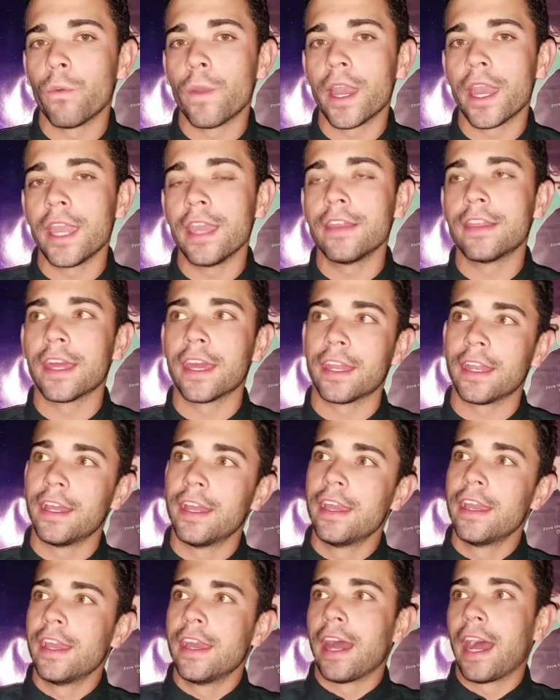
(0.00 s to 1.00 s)
way that
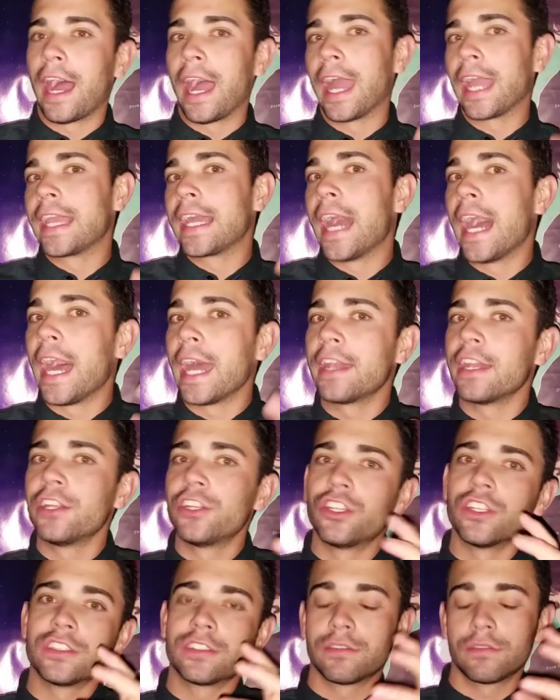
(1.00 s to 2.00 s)
I kind
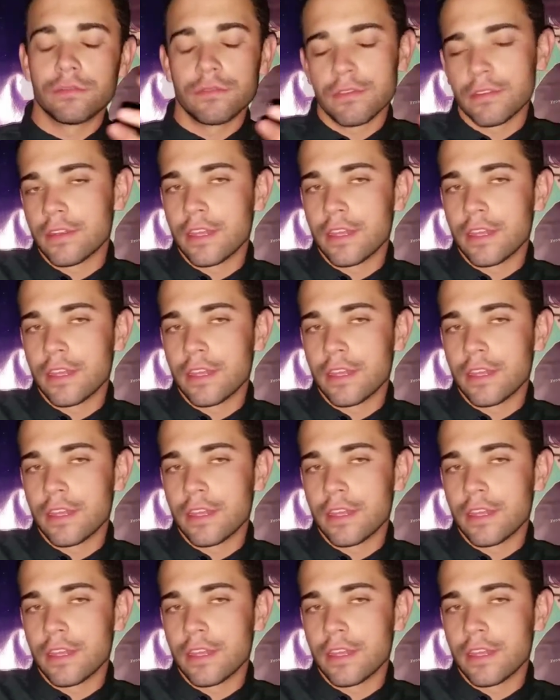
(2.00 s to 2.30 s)
of just,